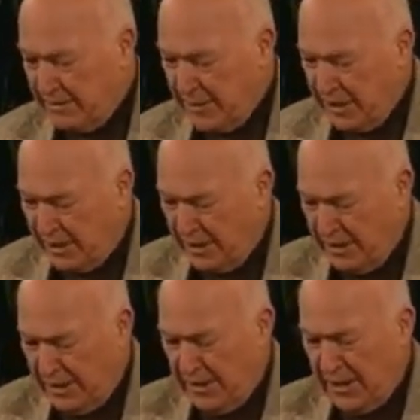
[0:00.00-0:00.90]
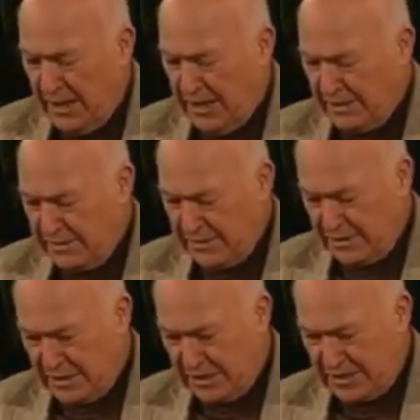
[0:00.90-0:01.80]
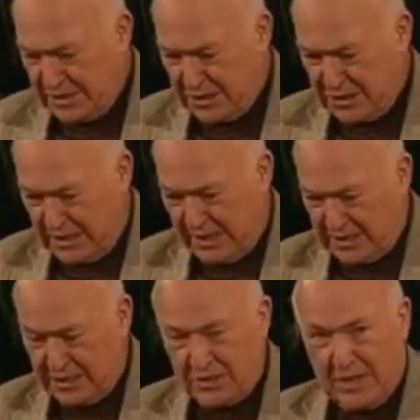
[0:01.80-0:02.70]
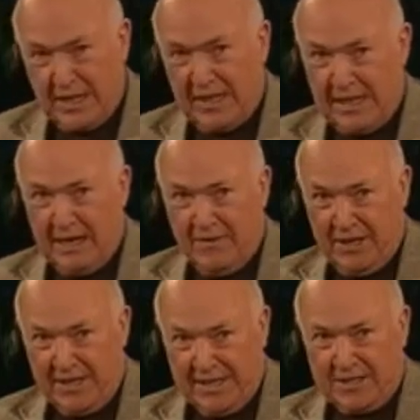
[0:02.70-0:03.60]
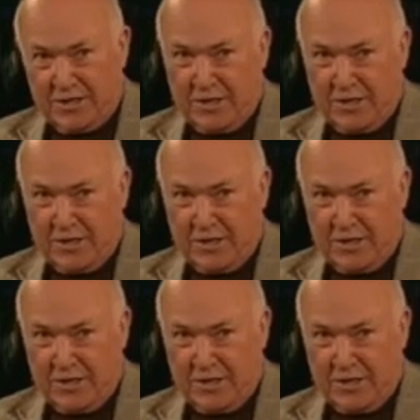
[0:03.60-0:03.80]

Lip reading: we are just concentrating now on these